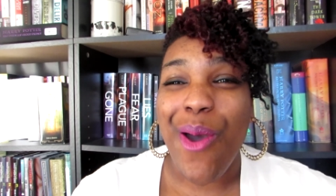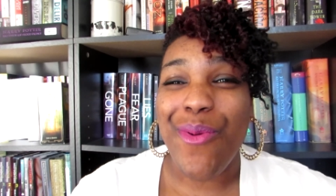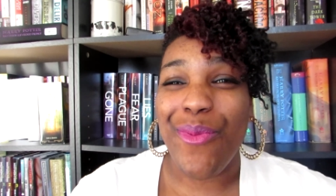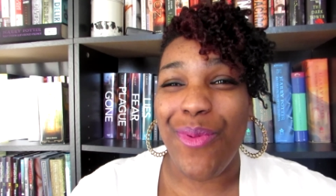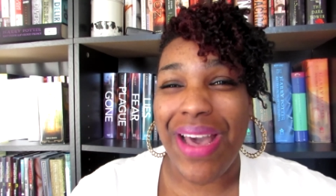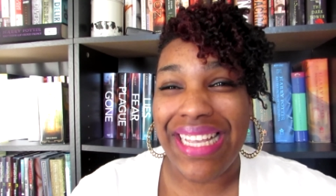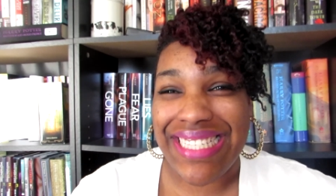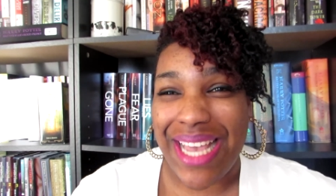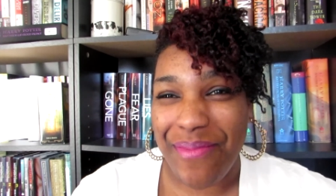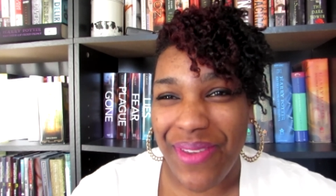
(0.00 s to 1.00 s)

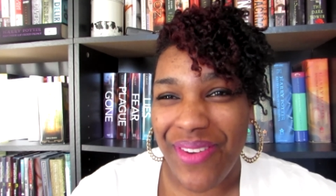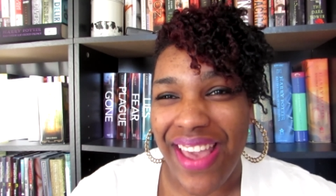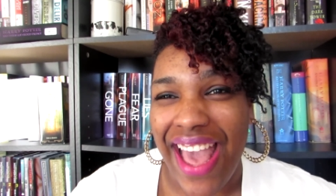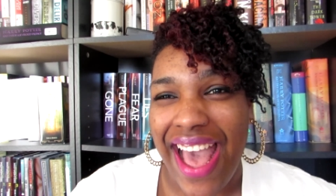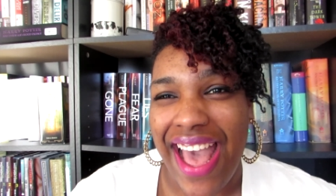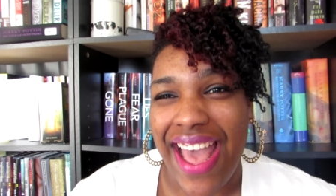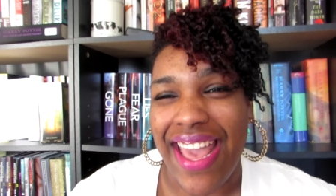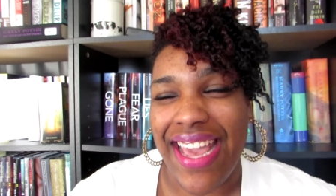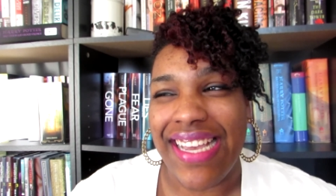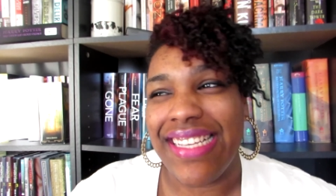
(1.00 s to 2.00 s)
What's up, you
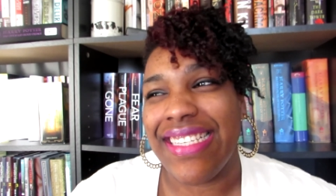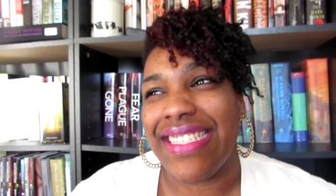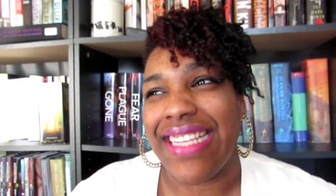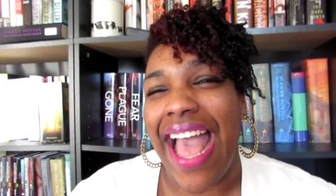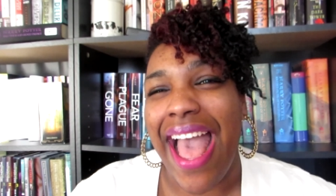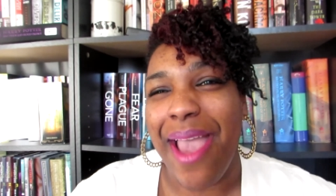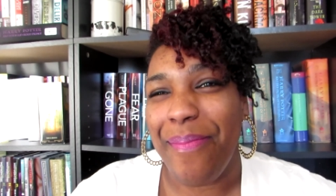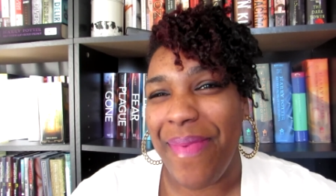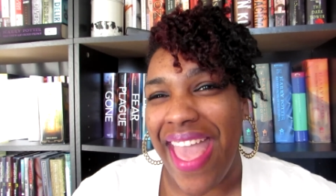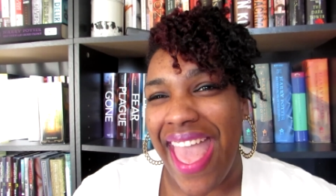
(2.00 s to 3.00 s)
guys?
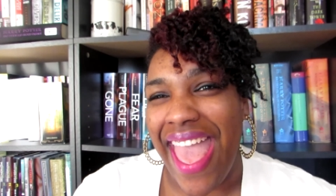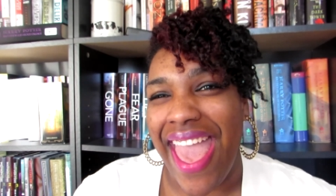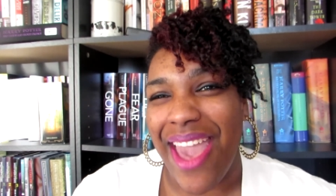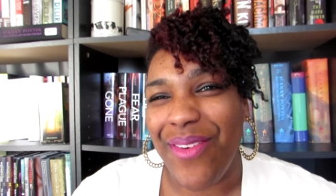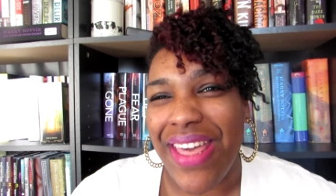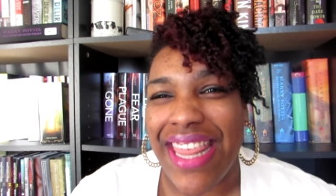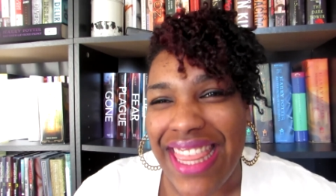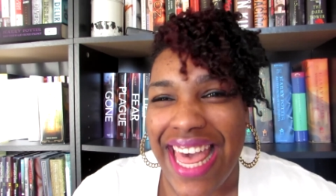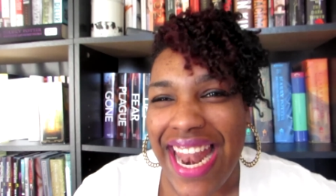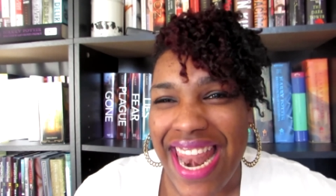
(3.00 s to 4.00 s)
I'm back with
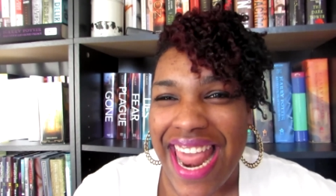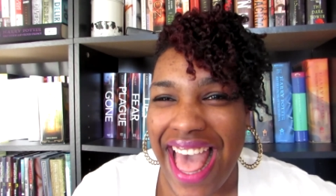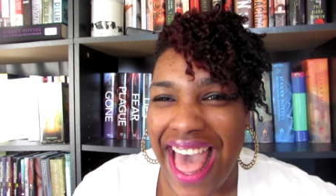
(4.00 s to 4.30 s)
another